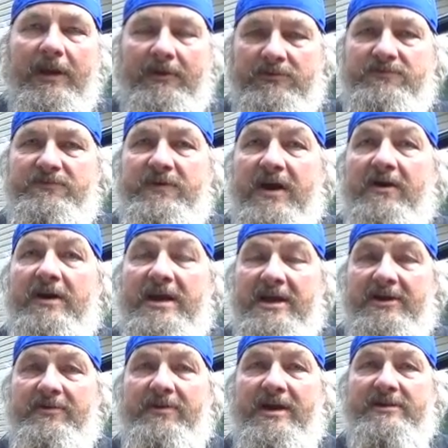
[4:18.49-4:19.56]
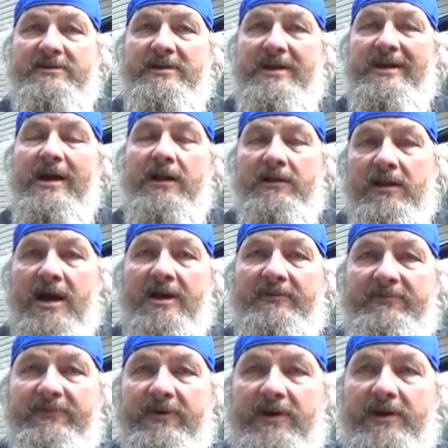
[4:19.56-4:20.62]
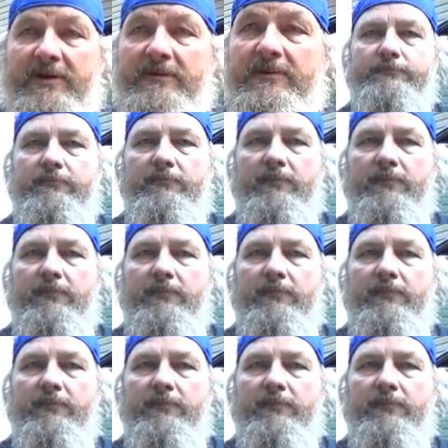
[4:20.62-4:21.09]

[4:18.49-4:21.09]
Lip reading: it was very interesting, a lot of fun.